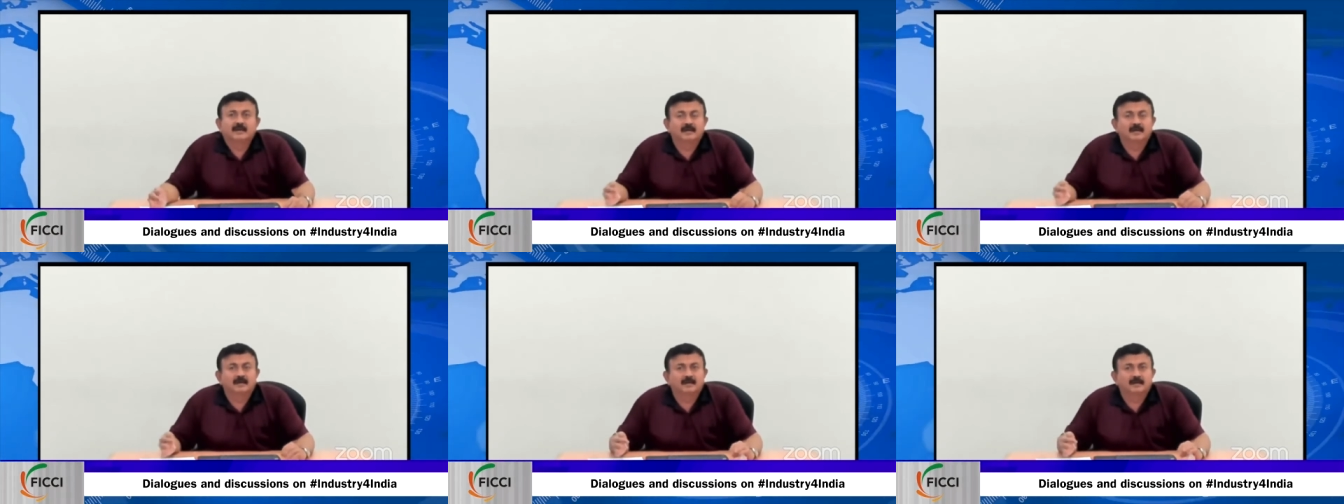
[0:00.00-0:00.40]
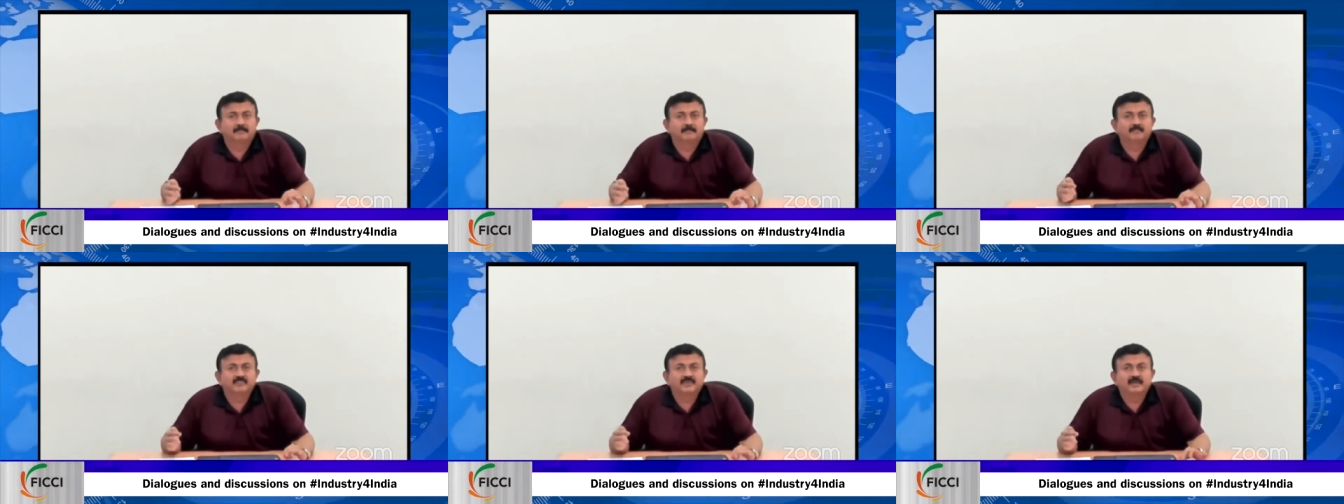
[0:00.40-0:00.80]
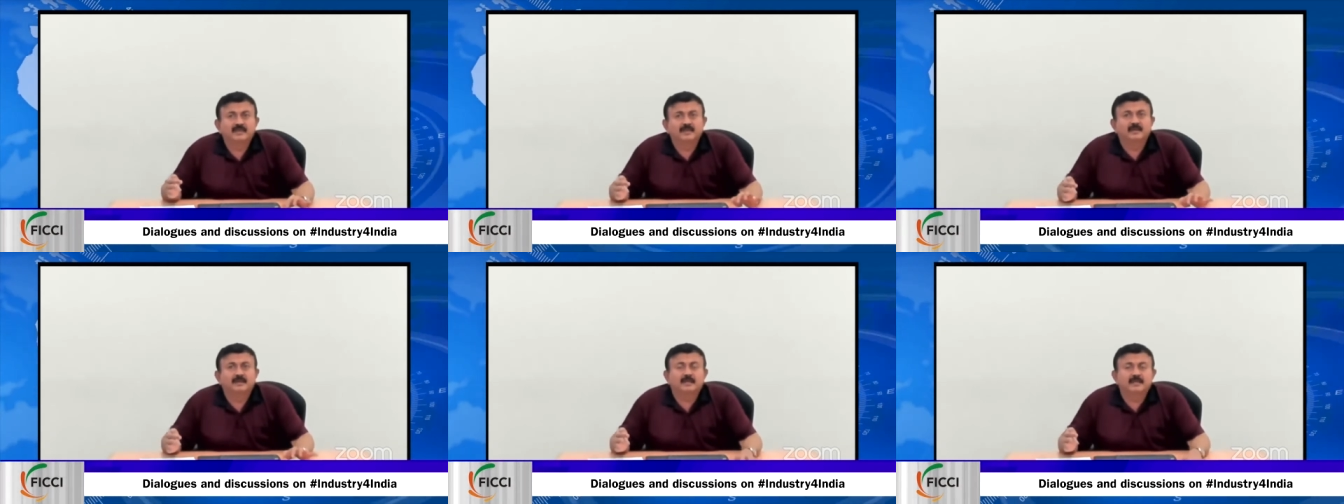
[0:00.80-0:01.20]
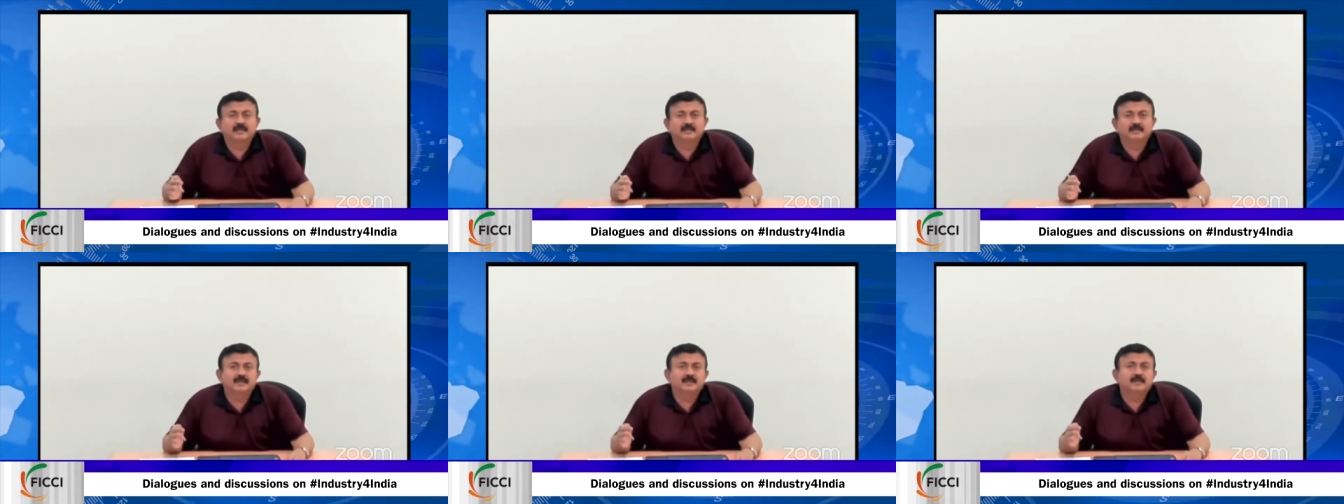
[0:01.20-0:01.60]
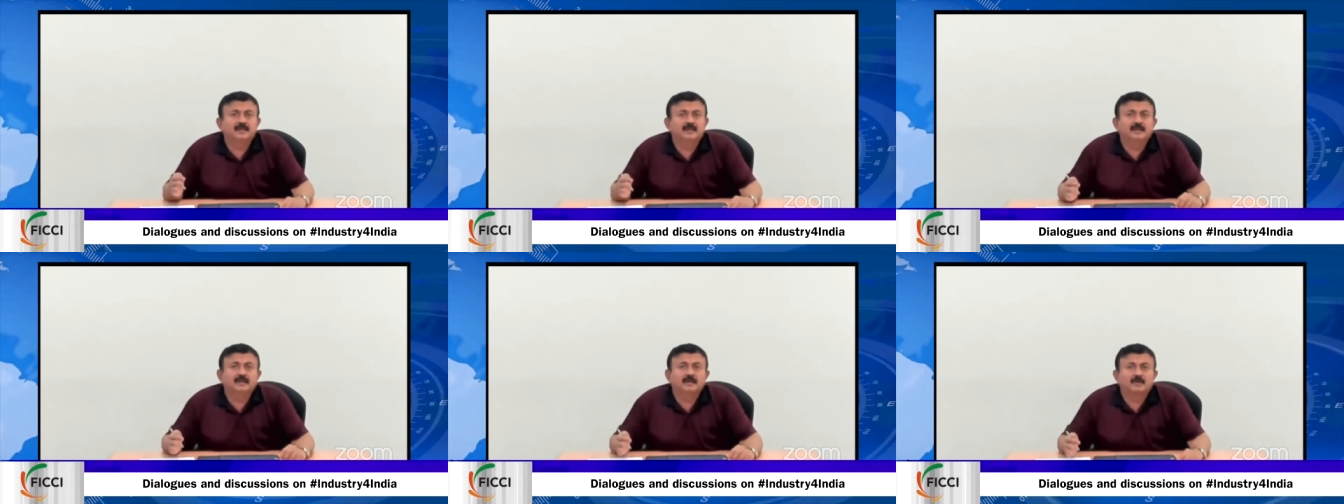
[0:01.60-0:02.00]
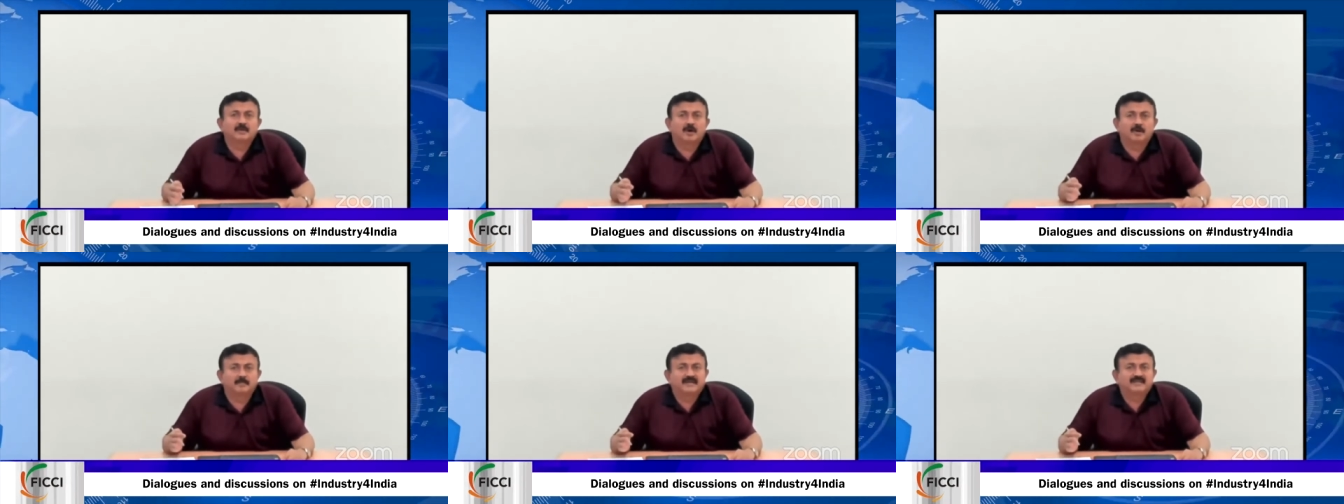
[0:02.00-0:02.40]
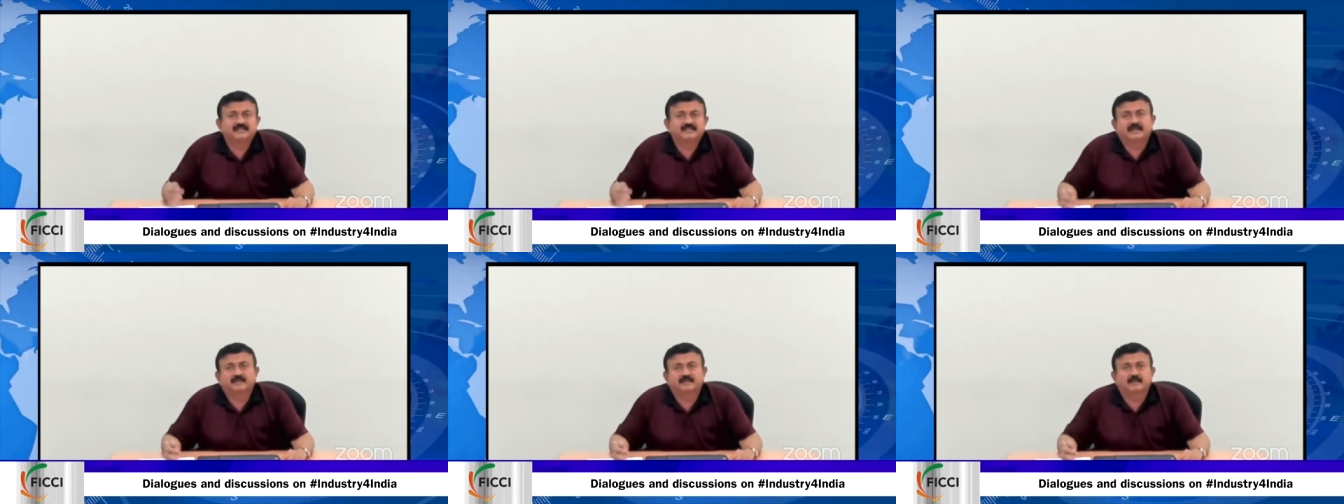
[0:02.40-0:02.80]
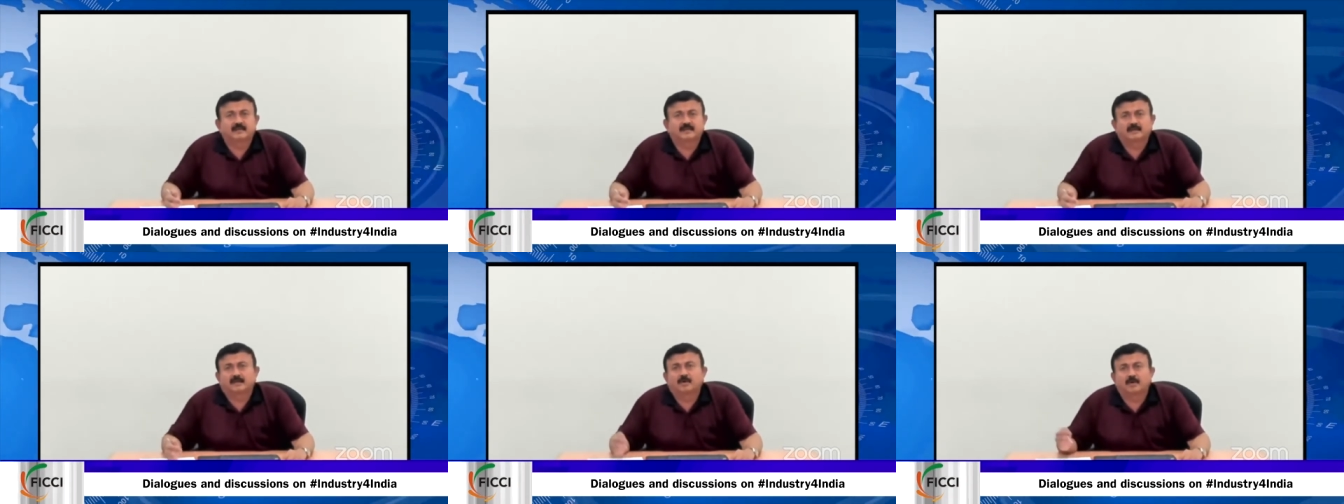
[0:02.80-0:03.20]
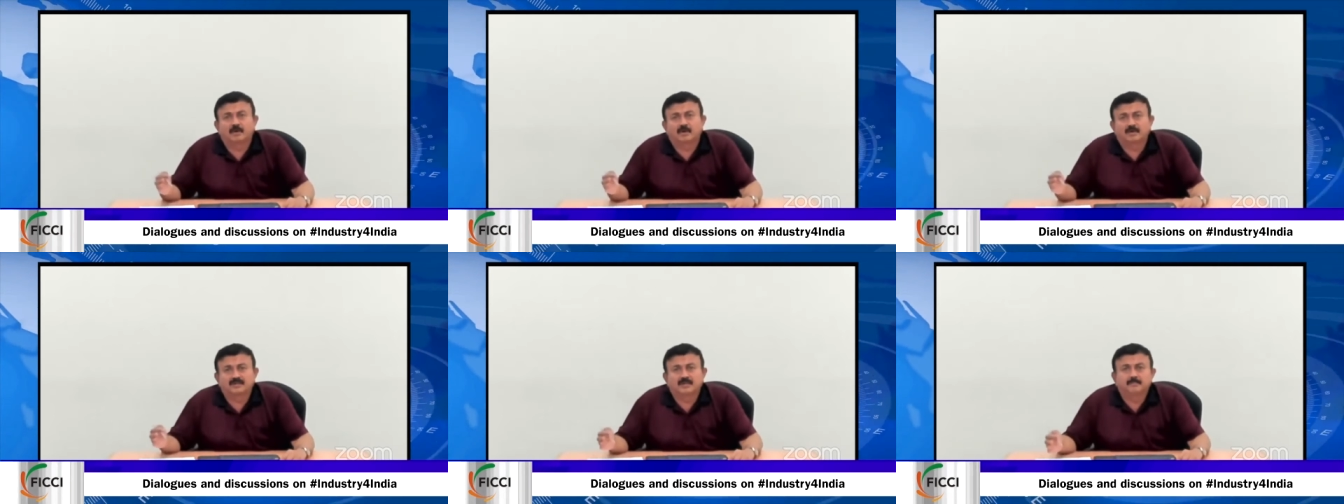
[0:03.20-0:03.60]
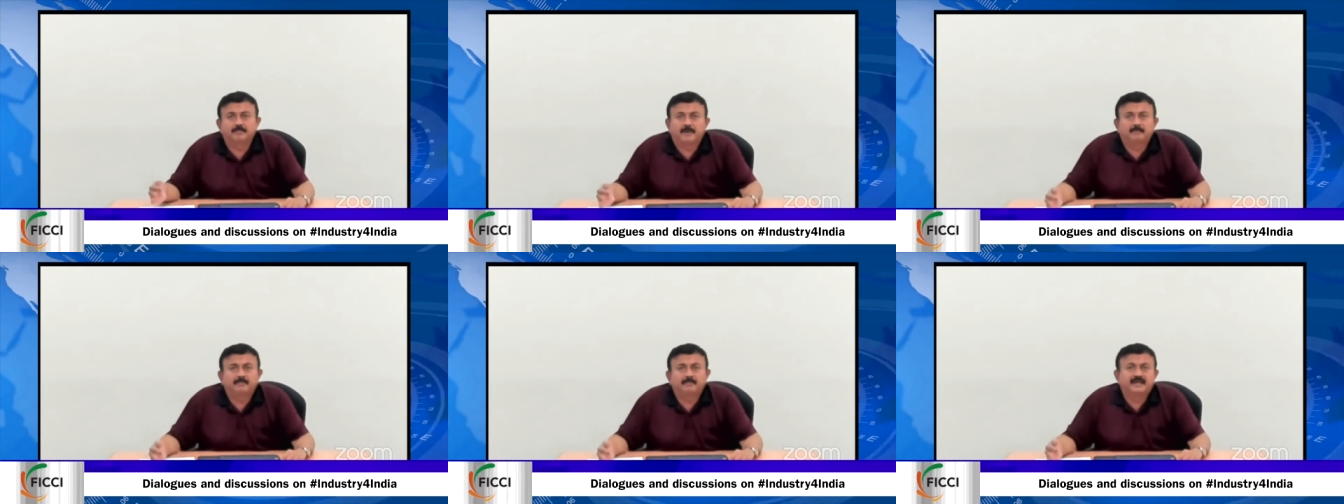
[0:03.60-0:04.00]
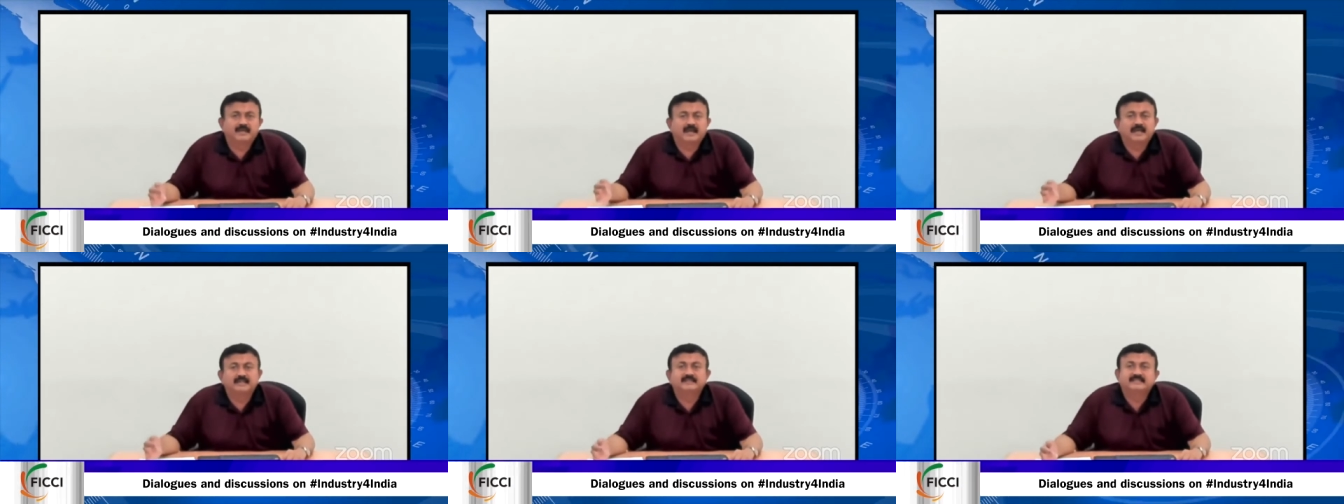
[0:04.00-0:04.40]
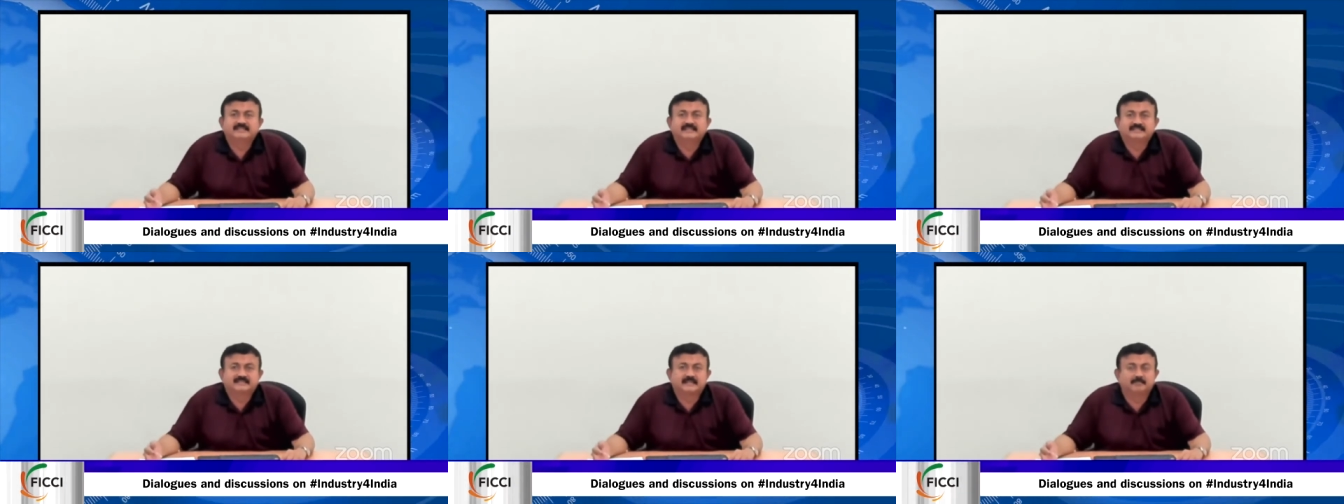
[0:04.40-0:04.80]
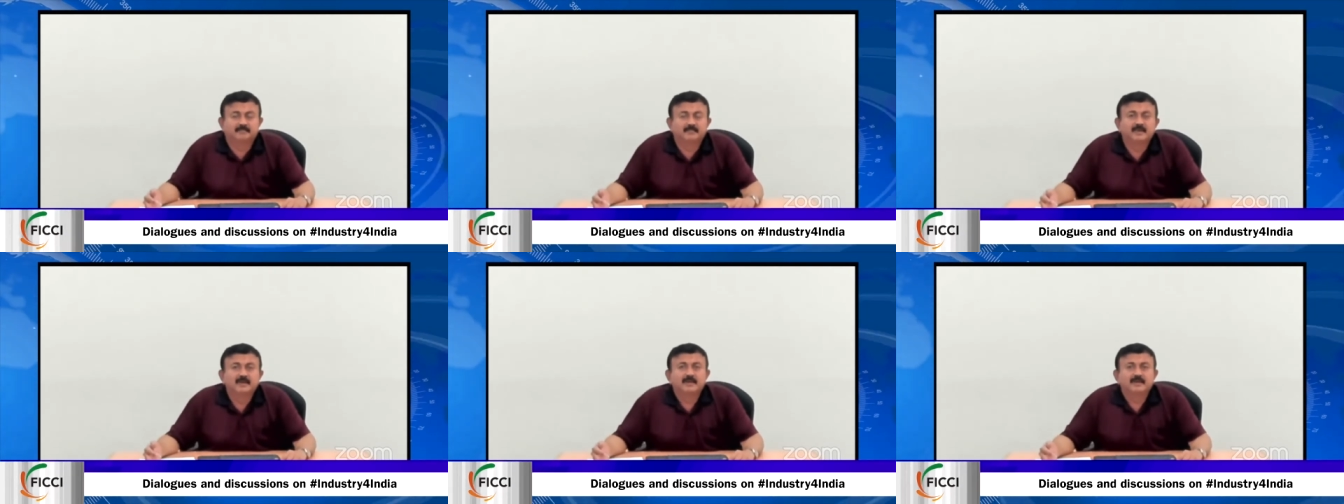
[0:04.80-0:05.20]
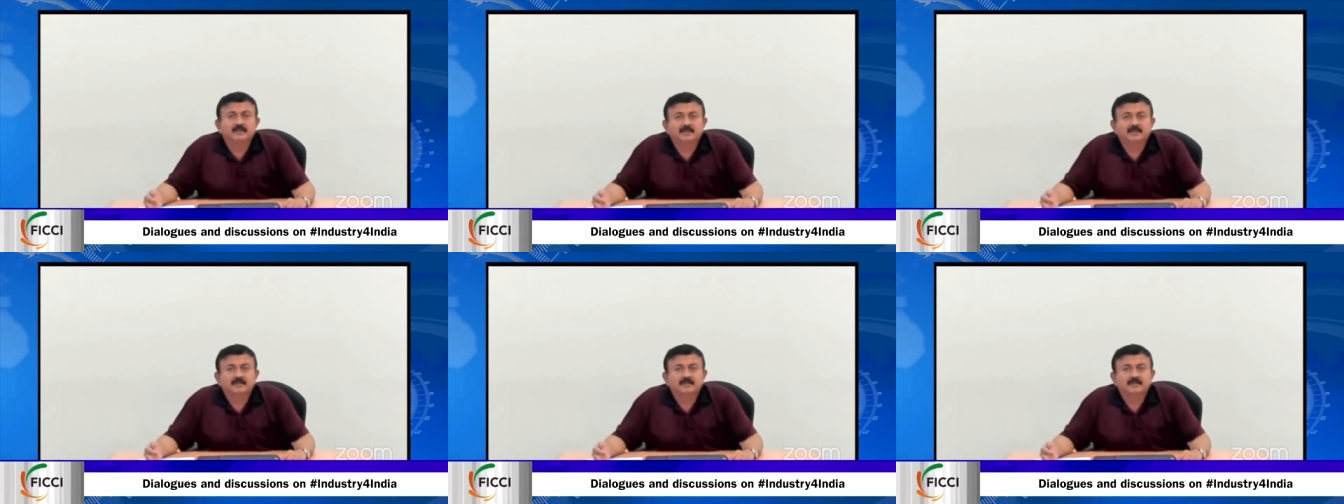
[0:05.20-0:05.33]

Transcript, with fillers: um, in in the government sector or the public health system